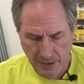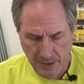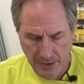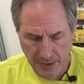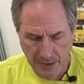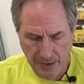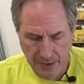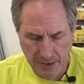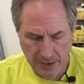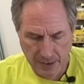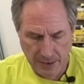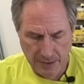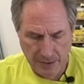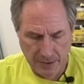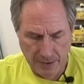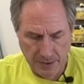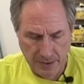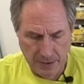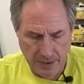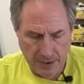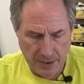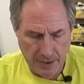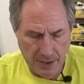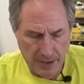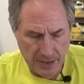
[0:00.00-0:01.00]
And
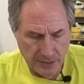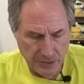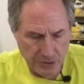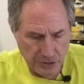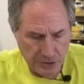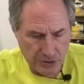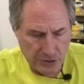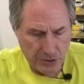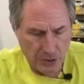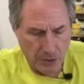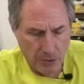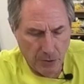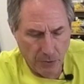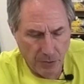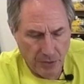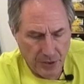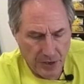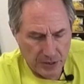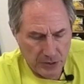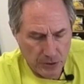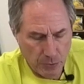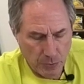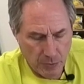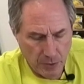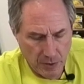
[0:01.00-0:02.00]
uh, I'll just show
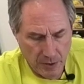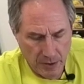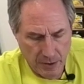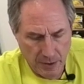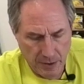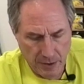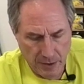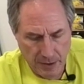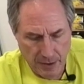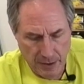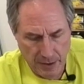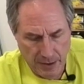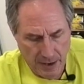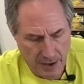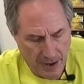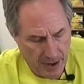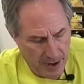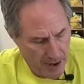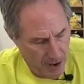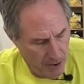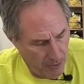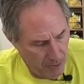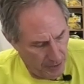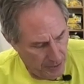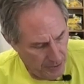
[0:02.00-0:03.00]
this one,
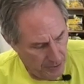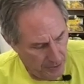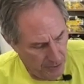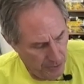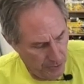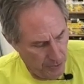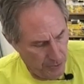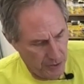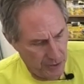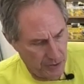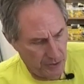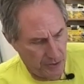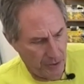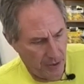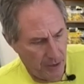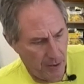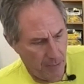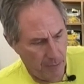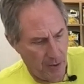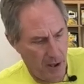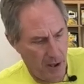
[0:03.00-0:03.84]
how I do it, and I'm,